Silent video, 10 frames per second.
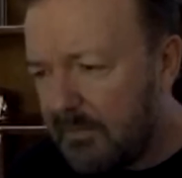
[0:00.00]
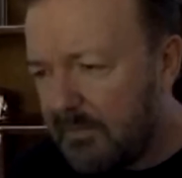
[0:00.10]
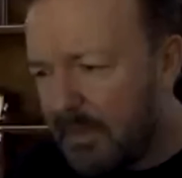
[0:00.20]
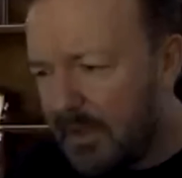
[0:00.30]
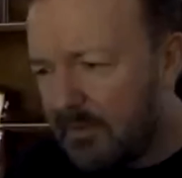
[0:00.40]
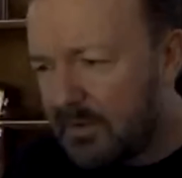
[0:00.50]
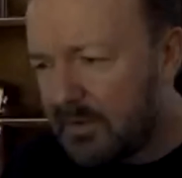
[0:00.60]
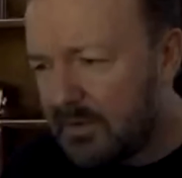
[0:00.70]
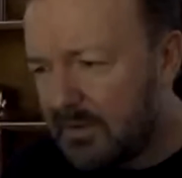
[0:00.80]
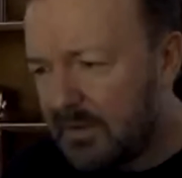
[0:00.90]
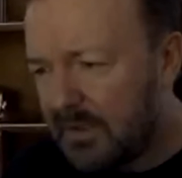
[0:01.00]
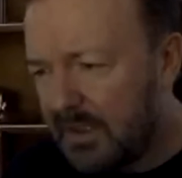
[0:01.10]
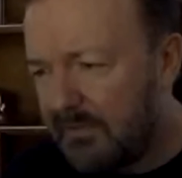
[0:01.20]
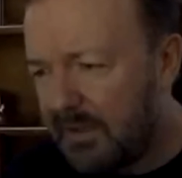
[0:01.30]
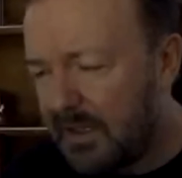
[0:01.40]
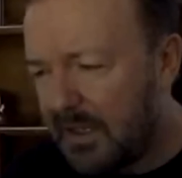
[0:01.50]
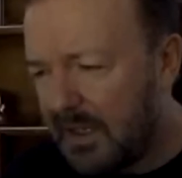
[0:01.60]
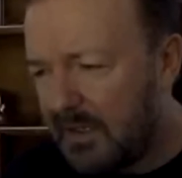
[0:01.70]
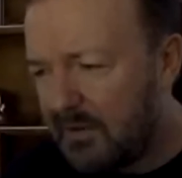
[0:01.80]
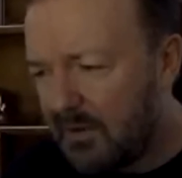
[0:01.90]
Mouse living
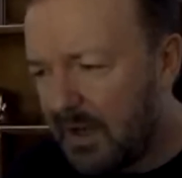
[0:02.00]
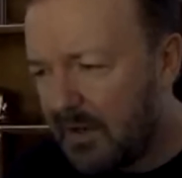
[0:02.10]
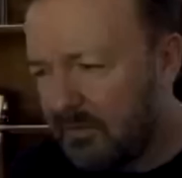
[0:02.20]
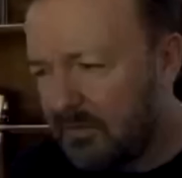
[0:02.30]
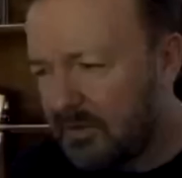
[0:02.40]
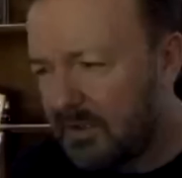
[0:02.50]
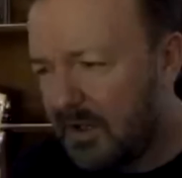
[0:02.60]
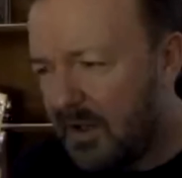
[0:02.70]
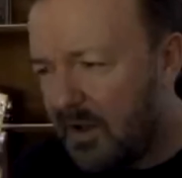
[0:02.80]
in your house,